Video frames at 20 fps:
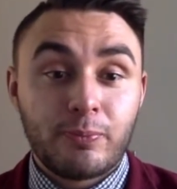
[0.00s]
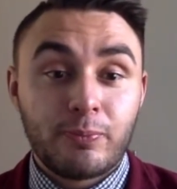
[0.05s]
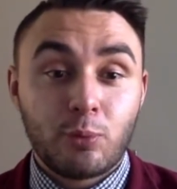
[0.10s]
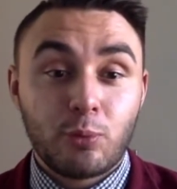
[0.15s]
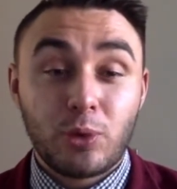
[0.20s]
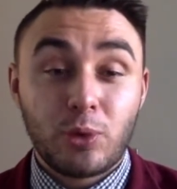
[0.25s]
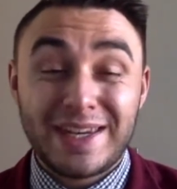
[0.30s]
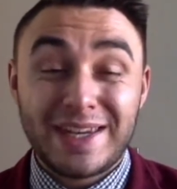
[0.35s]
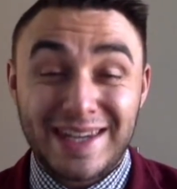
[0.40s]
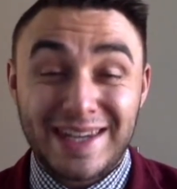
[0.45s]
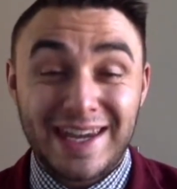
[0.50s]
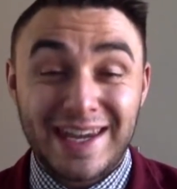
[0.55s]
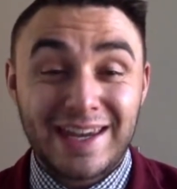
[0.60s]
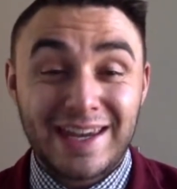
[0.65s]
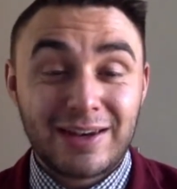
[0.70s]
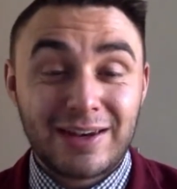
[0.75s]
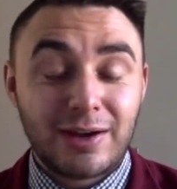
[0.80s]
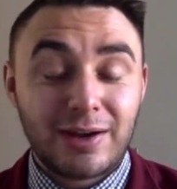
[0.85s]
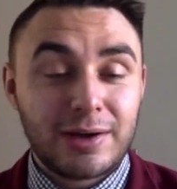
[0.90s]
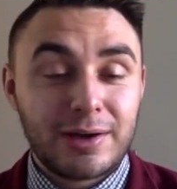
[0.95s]
we
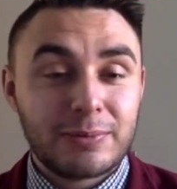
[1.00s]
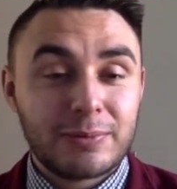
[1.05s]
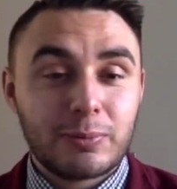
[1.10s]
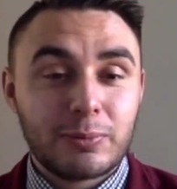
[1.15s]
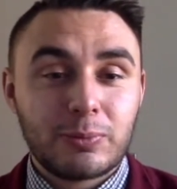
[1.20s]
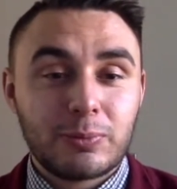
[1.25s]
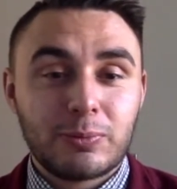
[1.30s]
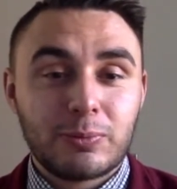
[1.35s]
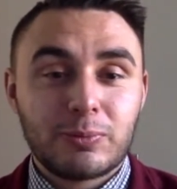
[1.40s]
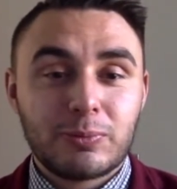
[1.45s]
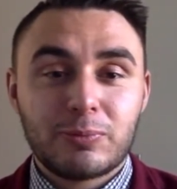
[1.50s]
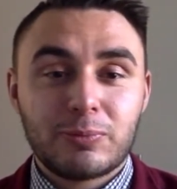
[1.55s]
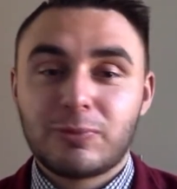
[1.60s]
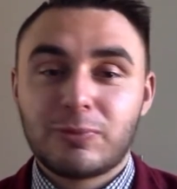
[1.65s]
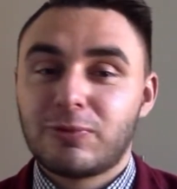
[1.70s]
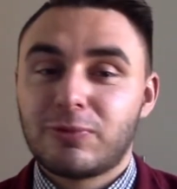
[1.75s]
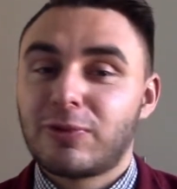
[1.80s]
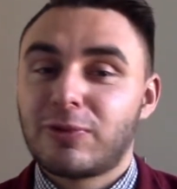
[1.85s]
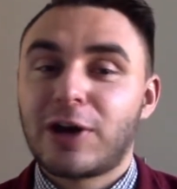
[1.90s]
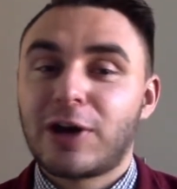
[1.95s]
cannot
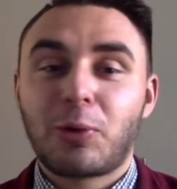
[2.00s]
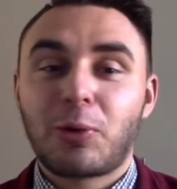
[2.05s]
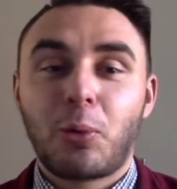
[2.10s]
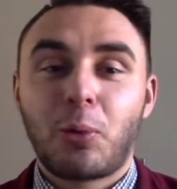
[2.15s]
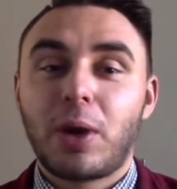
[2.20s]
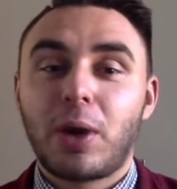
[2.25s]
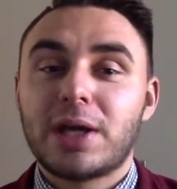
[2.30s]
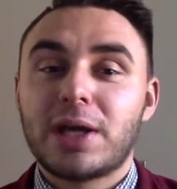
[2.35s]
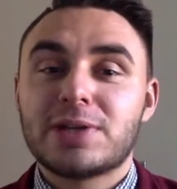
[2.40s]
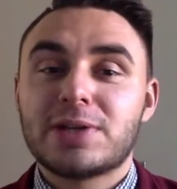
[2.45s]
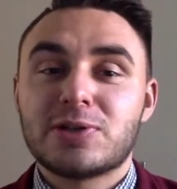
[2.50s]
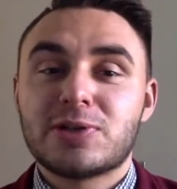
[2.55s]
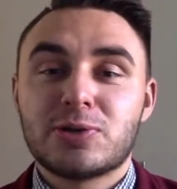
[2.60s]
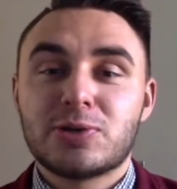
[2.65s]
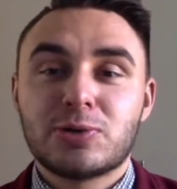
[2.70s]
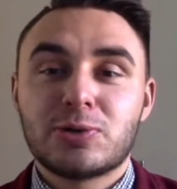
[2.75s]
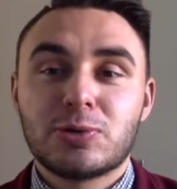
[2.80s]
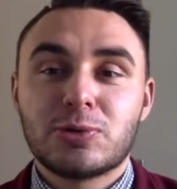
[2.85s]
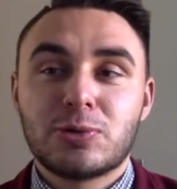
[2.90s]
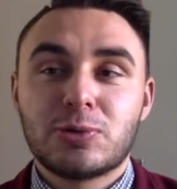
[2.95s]
find a way
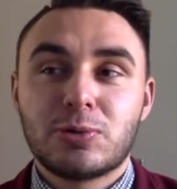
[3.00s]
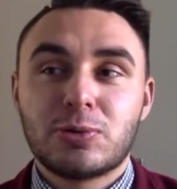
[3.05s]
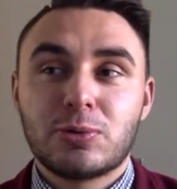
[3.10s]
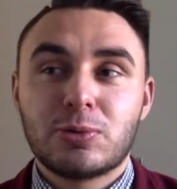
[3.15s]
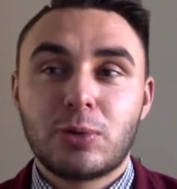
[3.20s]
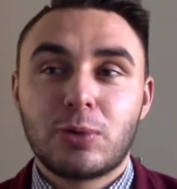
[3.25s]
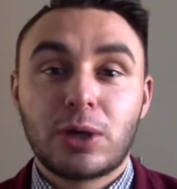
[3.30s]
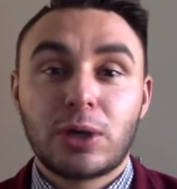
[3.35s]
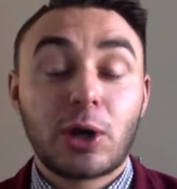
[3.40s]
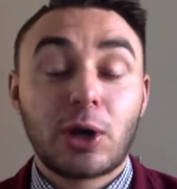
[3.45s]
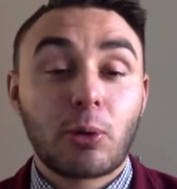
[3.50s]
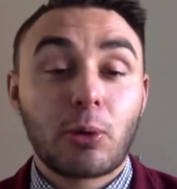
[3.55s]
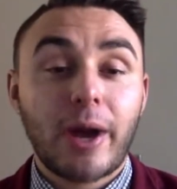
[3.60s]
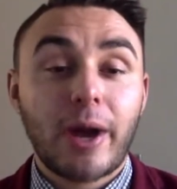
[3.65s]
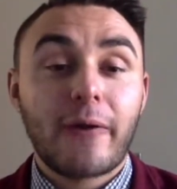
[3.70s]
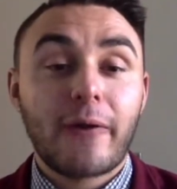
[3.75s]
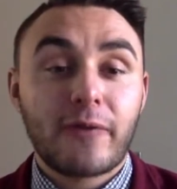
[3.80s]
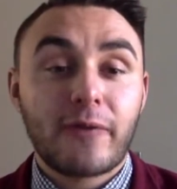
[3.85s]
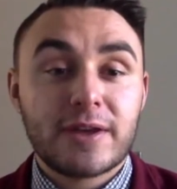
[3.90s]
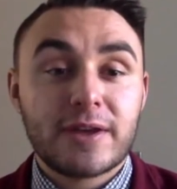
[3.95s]
to get
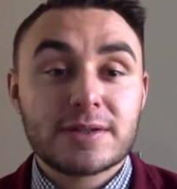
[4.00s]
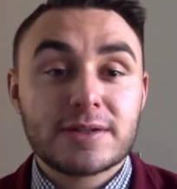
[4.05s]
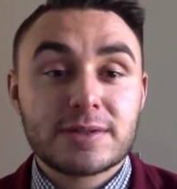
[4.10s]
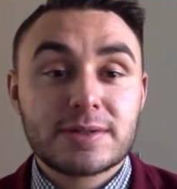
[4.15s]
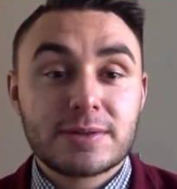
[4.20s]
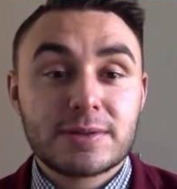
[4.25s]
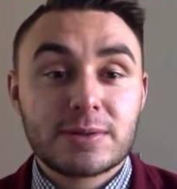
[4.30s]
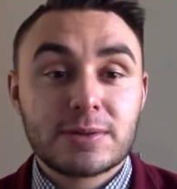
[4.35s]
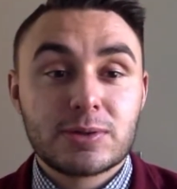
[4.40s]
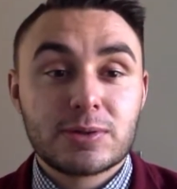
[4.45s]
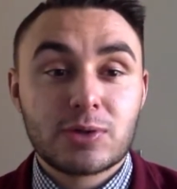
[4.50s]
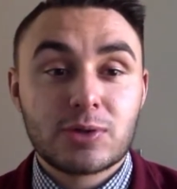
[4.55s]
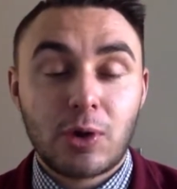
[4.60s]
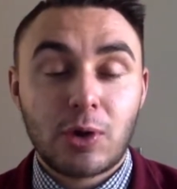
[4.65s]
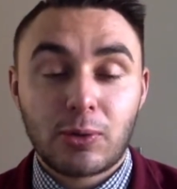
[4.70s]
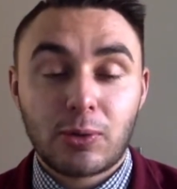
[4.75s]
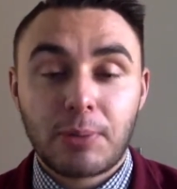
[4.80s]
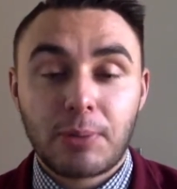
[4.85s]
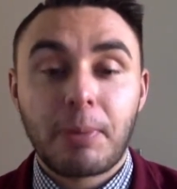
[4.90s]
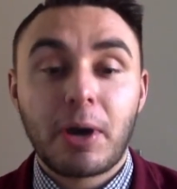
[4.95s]
around this. So
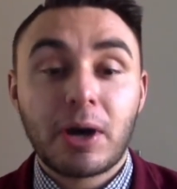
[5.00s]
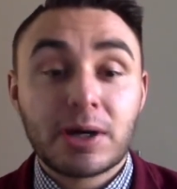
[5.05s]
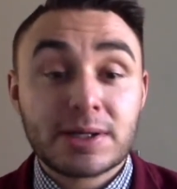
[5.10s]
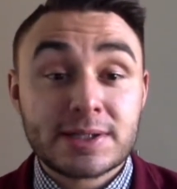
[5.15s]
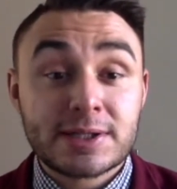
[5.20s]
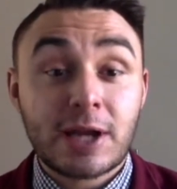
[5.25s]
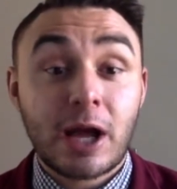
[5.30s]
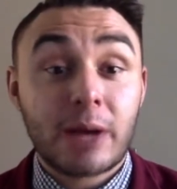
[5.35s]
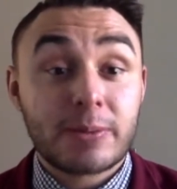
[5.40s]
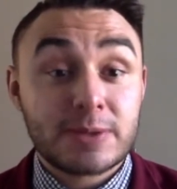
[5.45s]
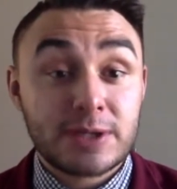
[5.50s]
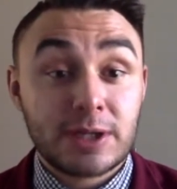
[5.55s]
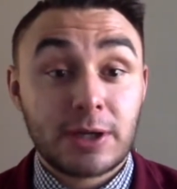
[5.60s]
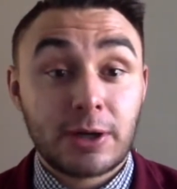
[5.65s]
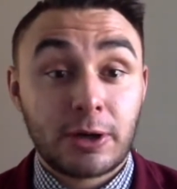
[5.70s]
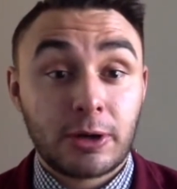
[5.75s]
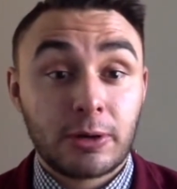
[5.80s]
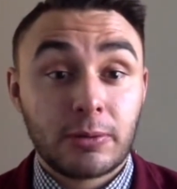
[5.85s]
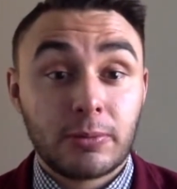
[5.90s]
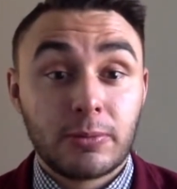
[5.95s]
the buck stops
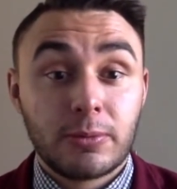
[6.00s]
here.